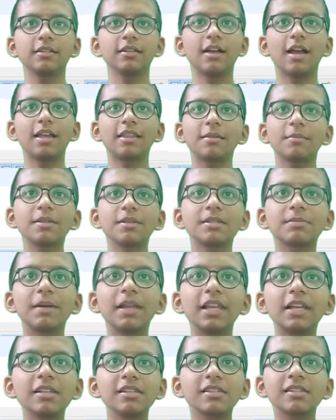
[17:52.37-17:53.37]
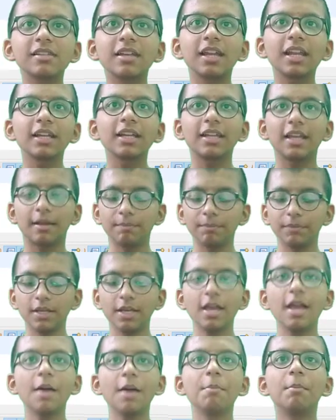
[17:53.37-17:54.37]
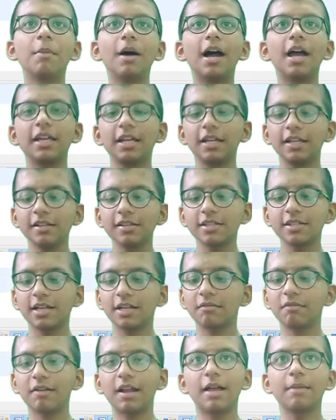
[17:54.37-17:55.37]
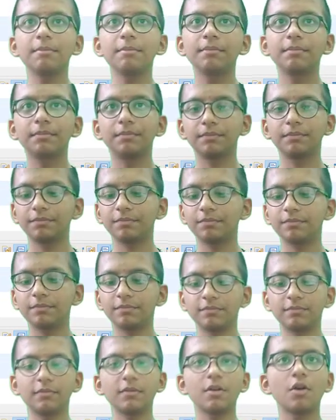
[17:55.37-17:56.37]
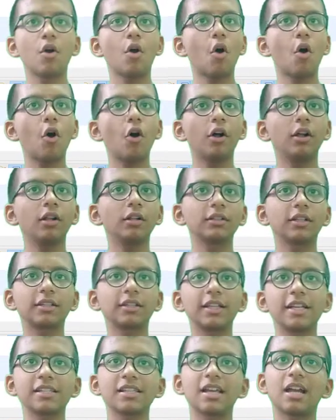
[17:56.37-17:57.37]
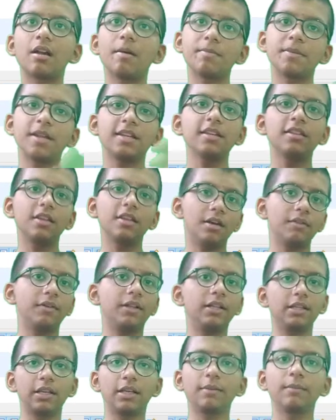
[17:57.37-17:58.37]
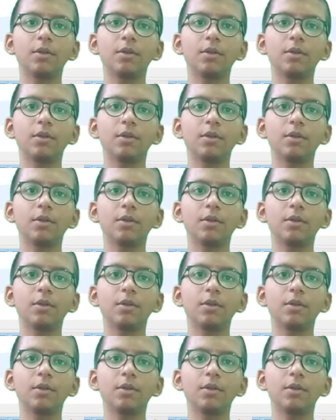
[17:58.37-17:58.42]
I think spelling is correct, yeah, my Instagram, all the things are updated there only.